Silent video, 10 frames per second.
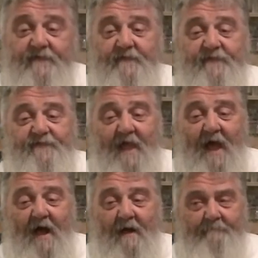in the
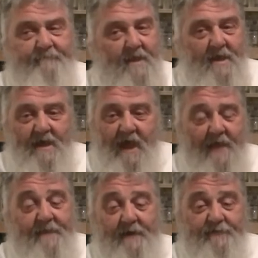style. I
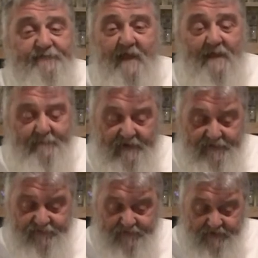thought it was damn
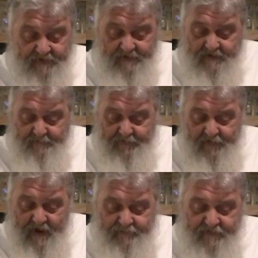pleasant.
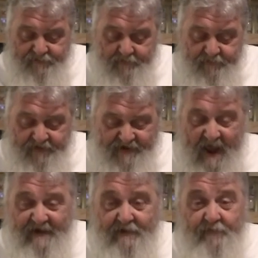Beer Advocate comes up with a
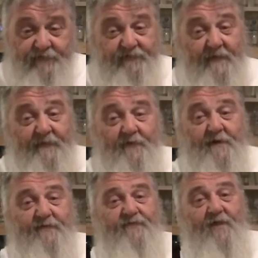90, which is in their
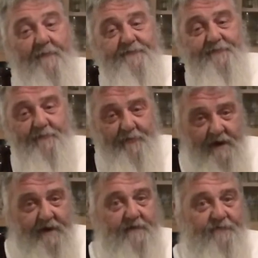exceptional
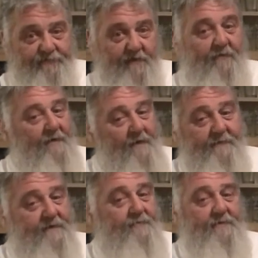range. So, I
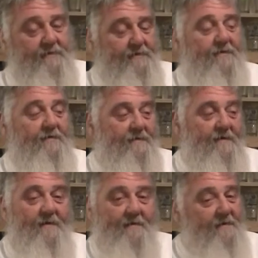mean,
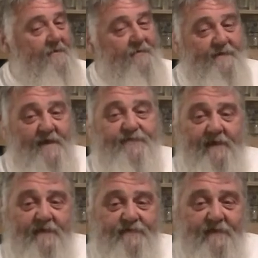when they say it's an